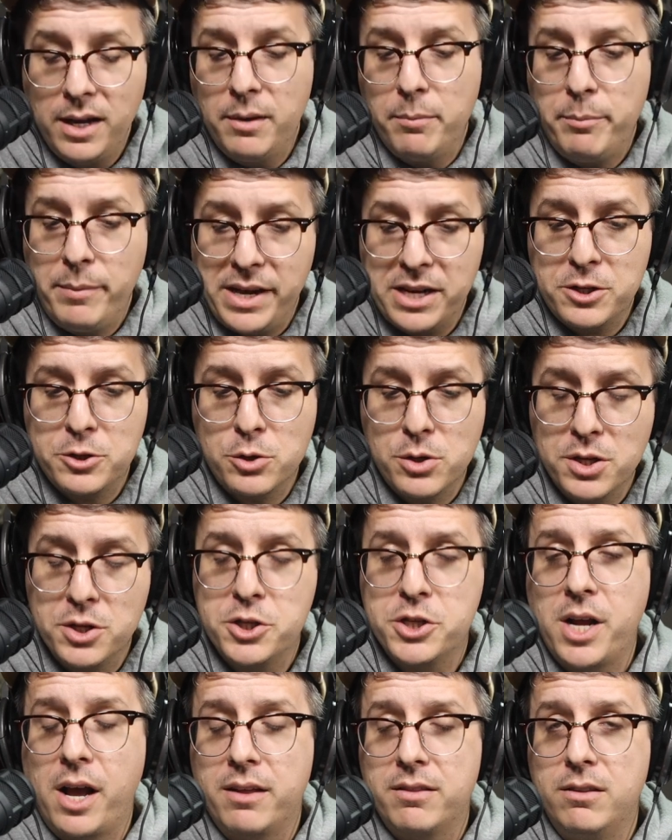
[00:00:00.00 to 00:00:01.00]
Make sure to
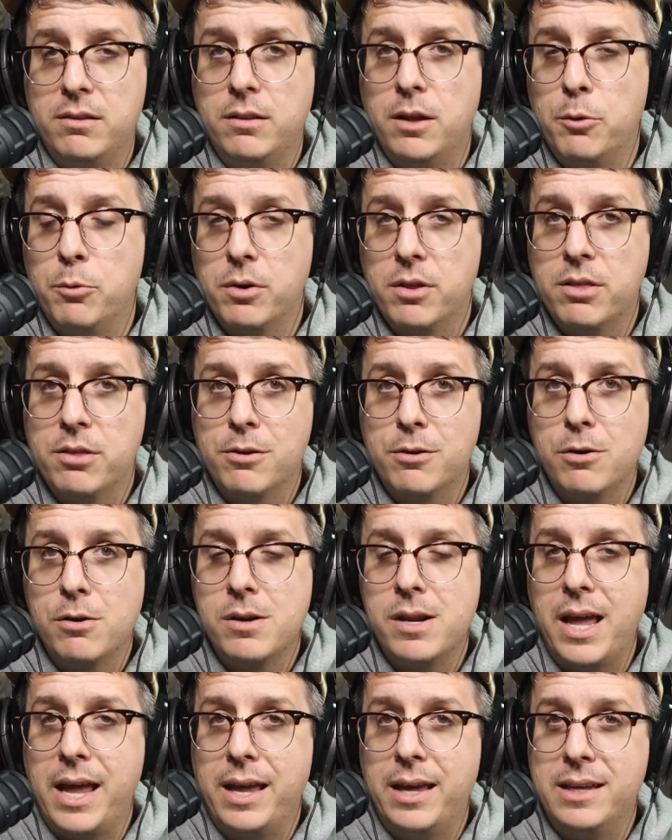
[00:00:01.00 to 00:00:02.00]
check the lower
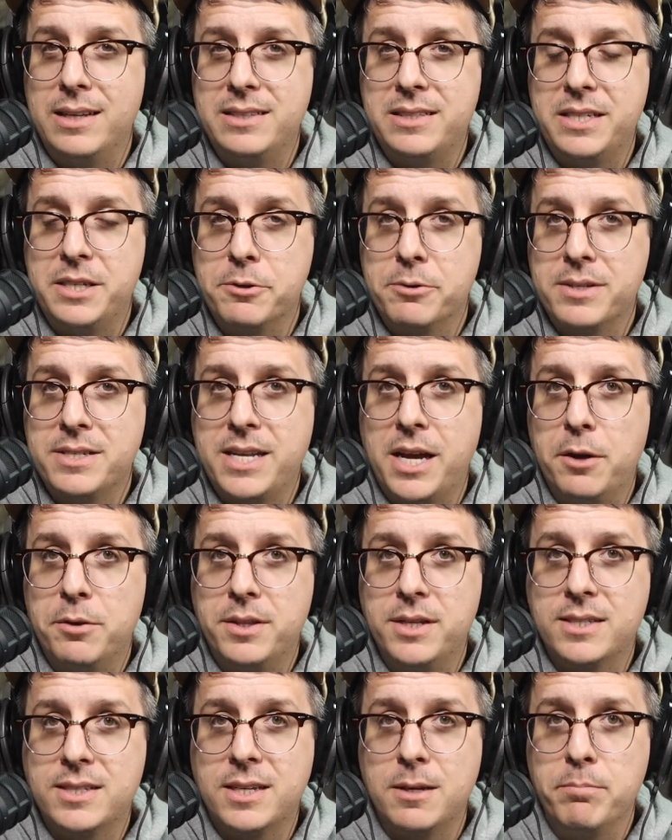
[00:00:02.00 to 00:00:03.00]
third, and here is how
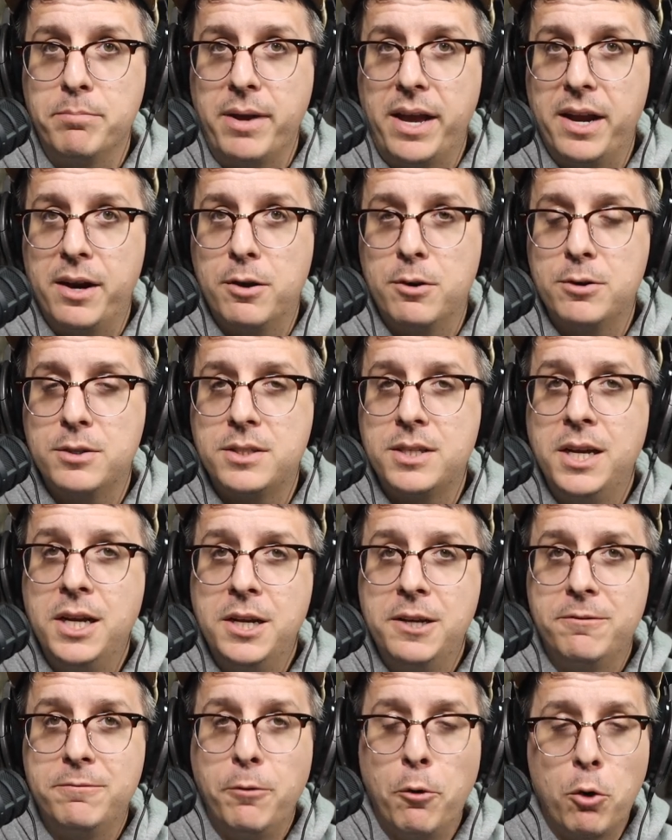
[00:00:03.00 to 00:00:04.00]
this compares.
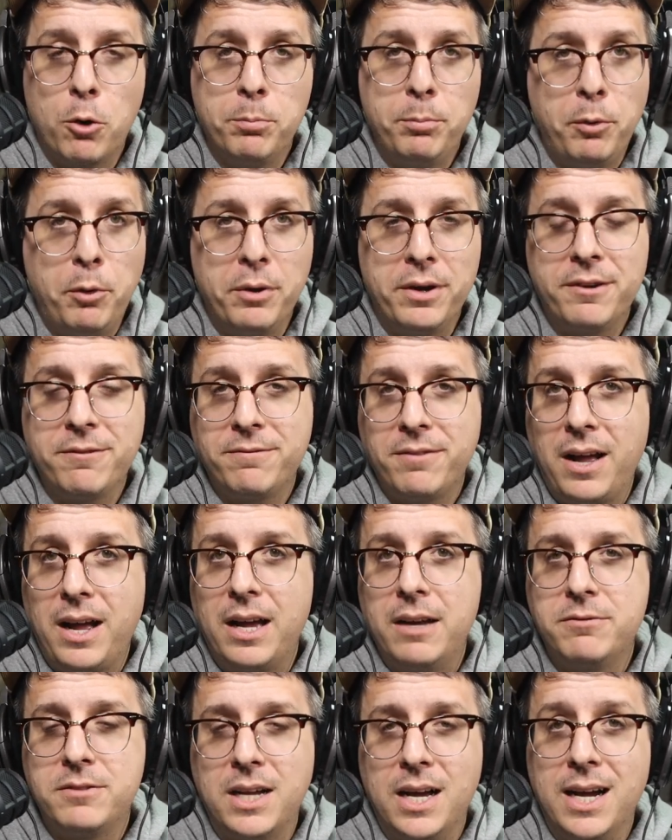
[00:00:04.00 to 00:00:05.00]

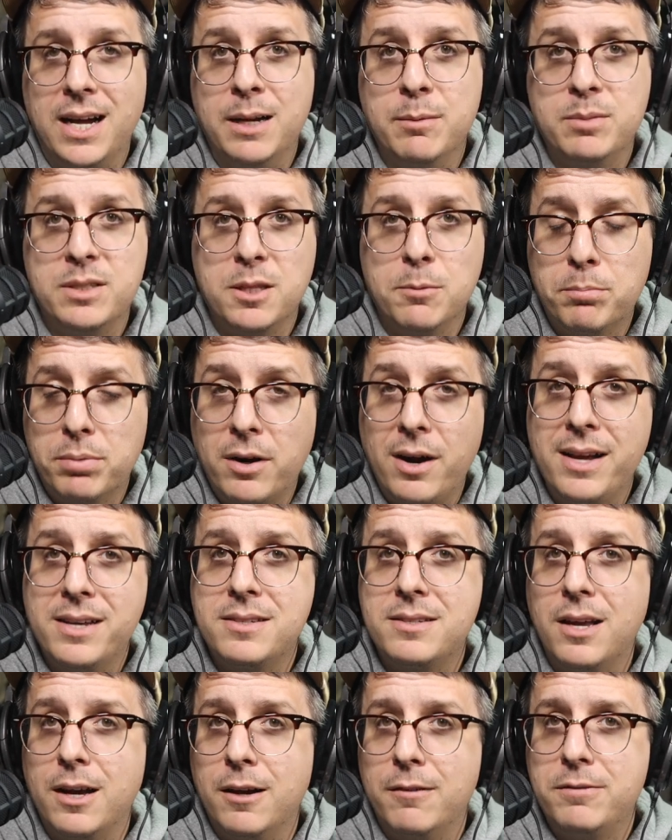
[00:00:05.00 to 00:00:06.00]
4.5 times the
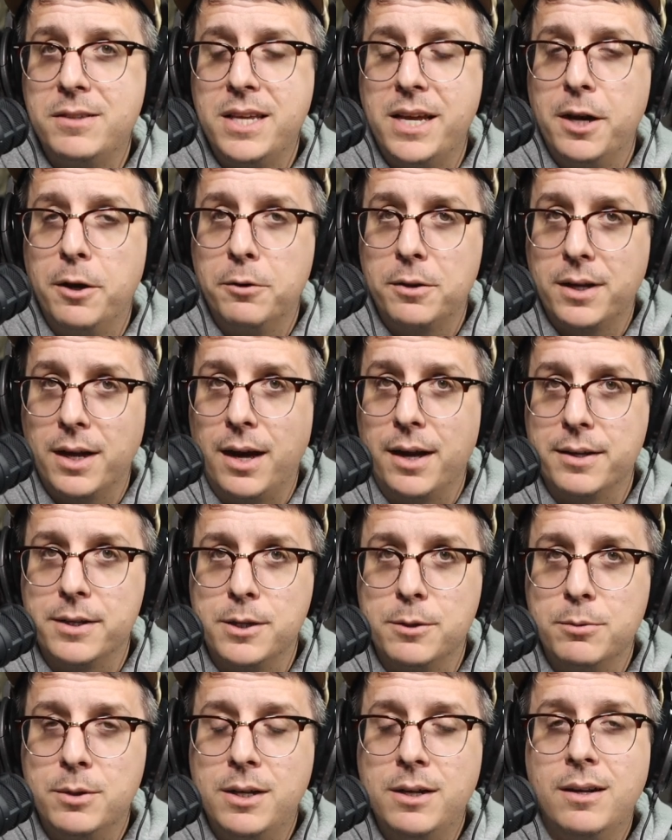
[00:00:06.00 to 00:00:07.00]
price of the
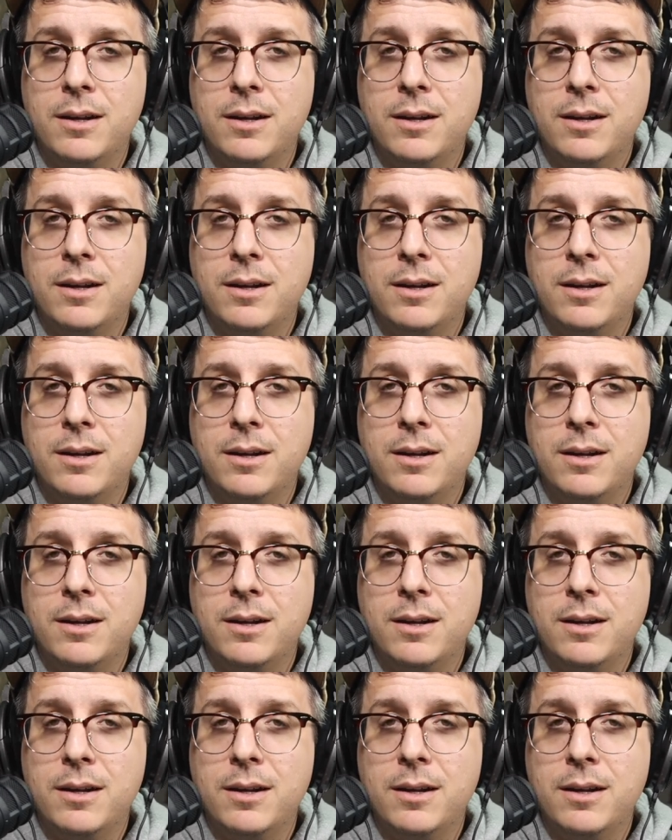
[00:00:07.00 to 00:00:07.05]
Elgato.